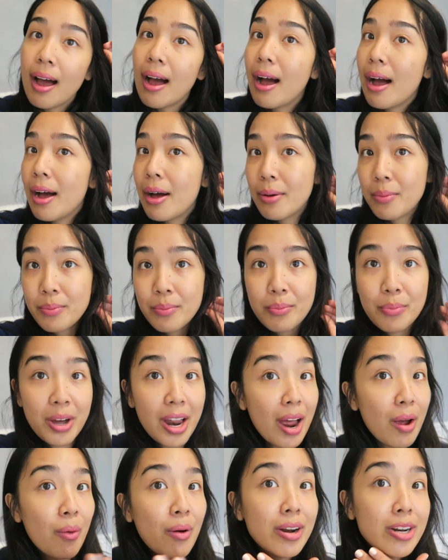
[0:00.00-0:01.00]
But
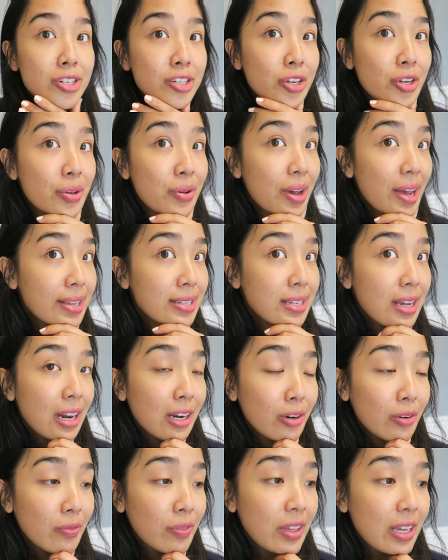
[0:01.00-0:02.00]
I wanted to show you guys
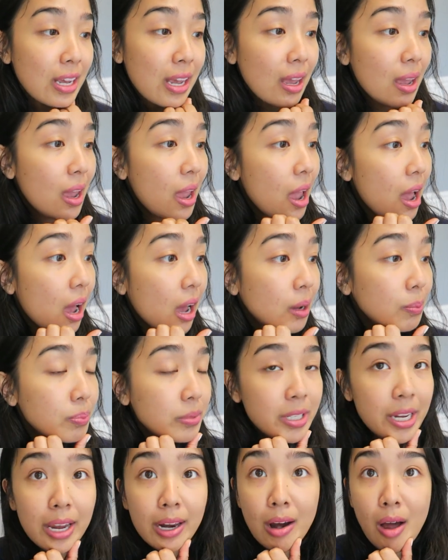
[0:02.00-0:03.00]
kind of the
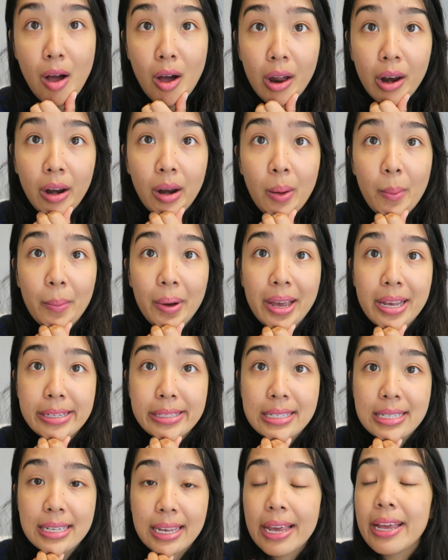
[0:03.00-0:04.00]
update on my
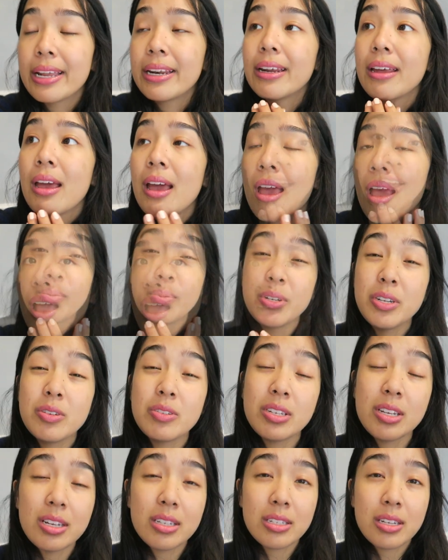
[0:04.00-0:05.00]
skin. I've been
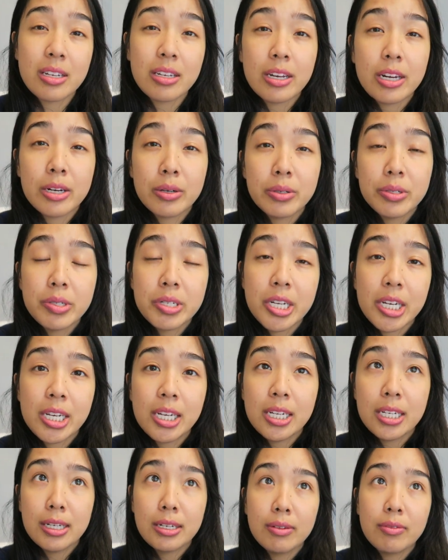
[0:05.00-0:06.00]
using a skincare
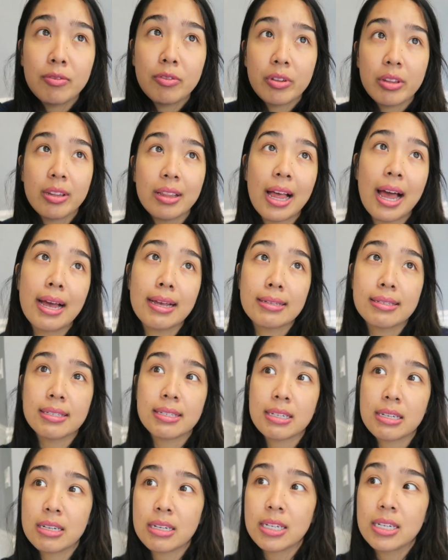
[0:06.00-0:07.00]
routine for the
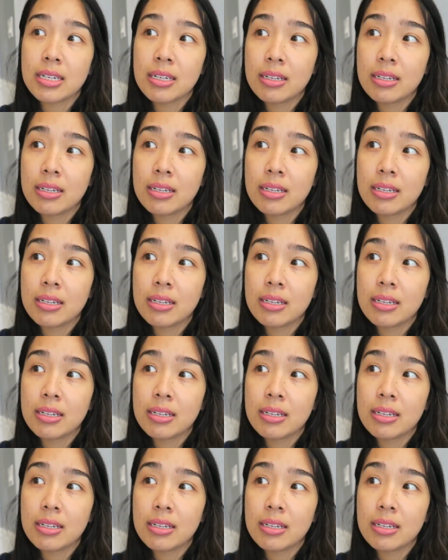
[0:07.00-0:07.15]
last